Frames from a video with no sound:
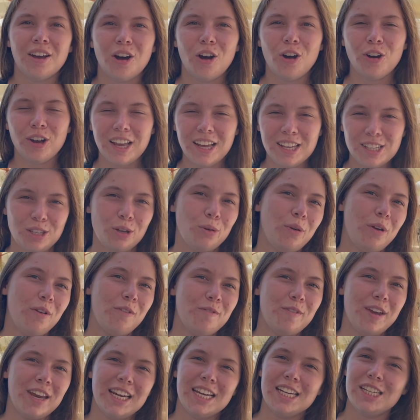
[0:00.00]
Okay, so we've
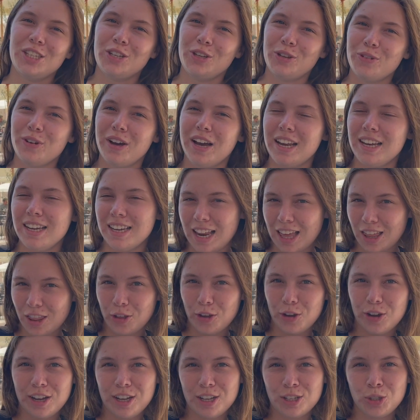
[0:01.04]
made it to
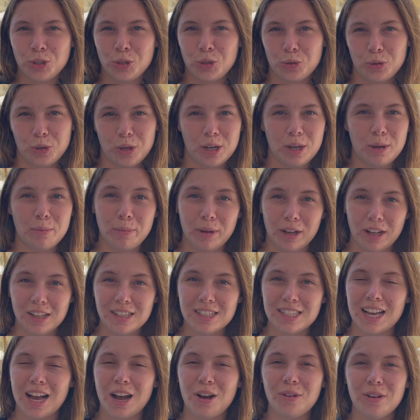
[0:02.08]
another historic bell
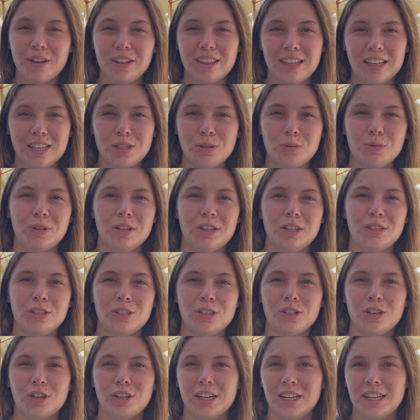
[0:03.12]
tower. This one
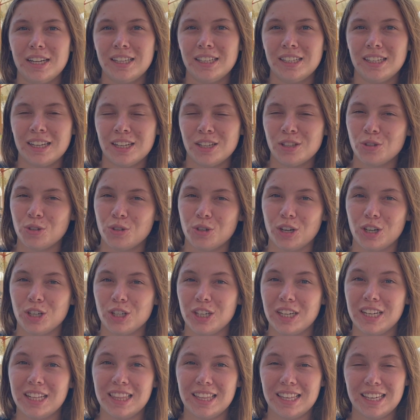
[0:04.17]
started
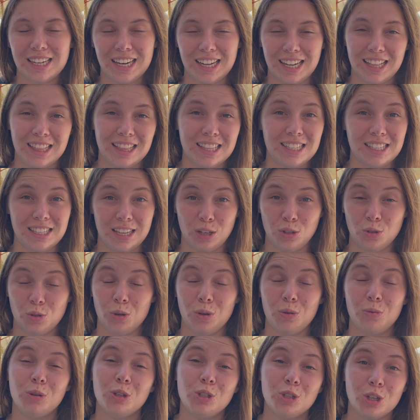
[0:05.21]
construction in the 9th
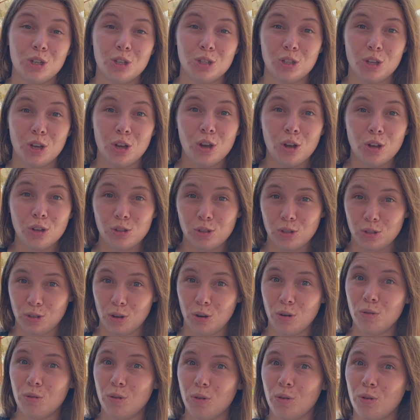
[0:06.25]
century, which is so
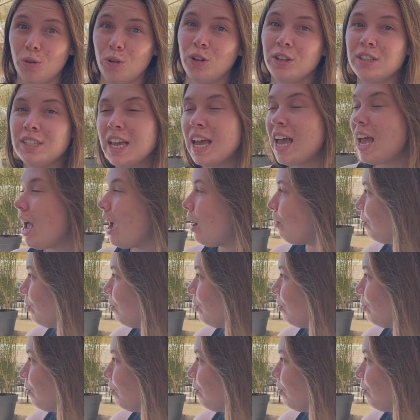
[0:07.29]
old. And